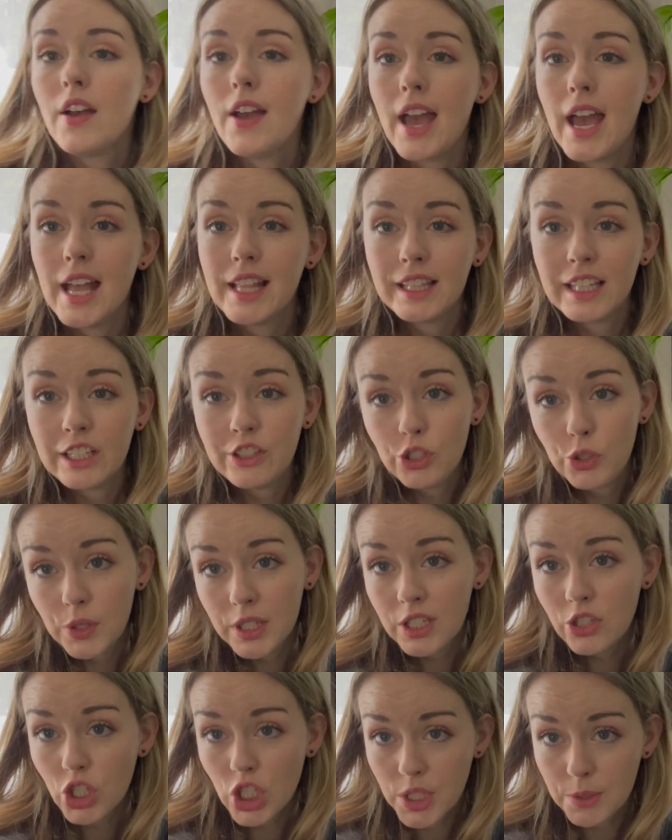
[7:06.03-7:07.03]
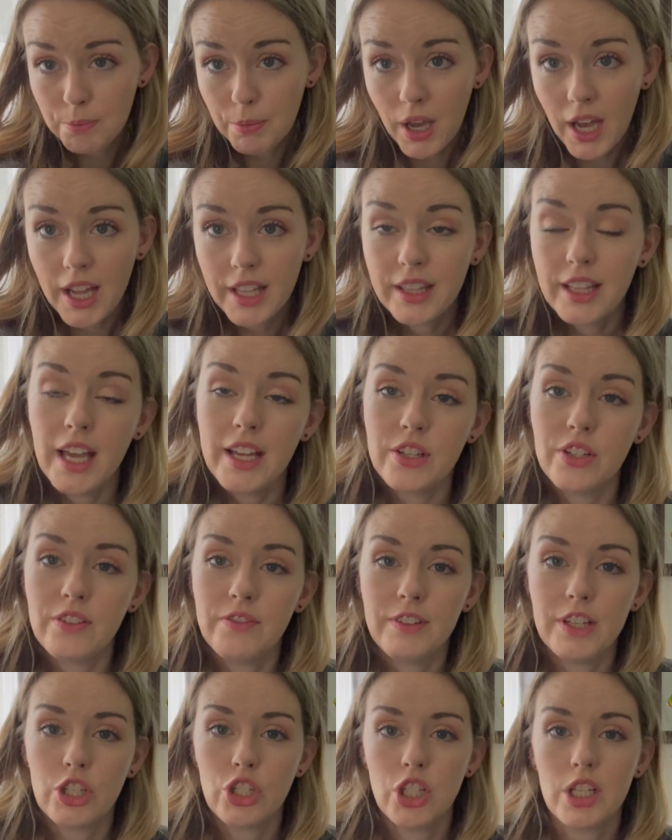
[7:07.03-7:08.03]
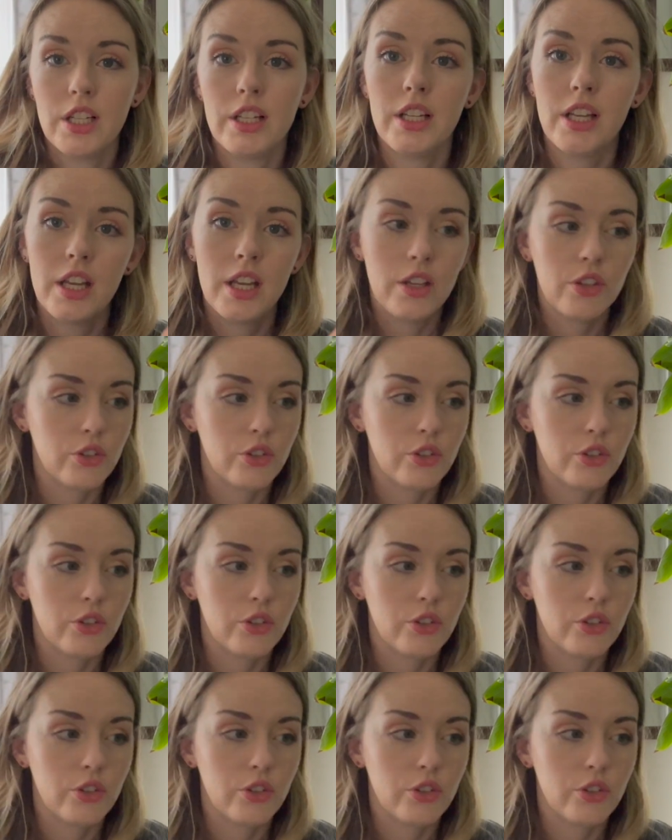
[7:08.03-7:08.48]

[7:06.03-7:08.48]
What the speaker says: And then you can just pot that division